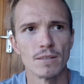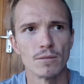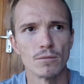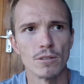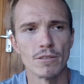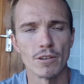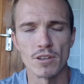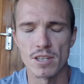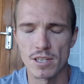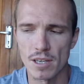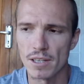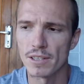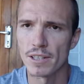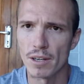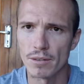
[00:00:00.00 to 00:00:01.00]
with our
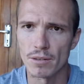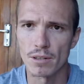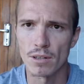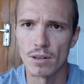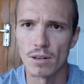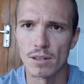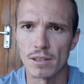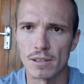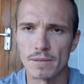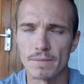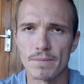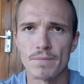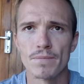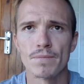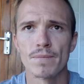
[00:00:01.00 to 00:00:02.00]
son now in our car,
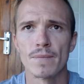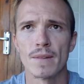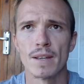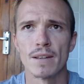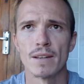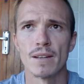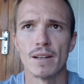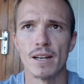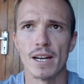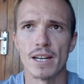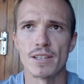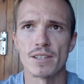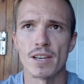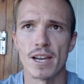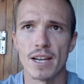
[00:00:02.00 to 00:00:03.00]

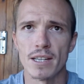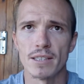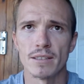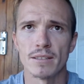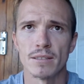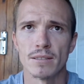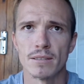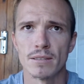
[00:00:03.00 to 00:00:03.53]
has had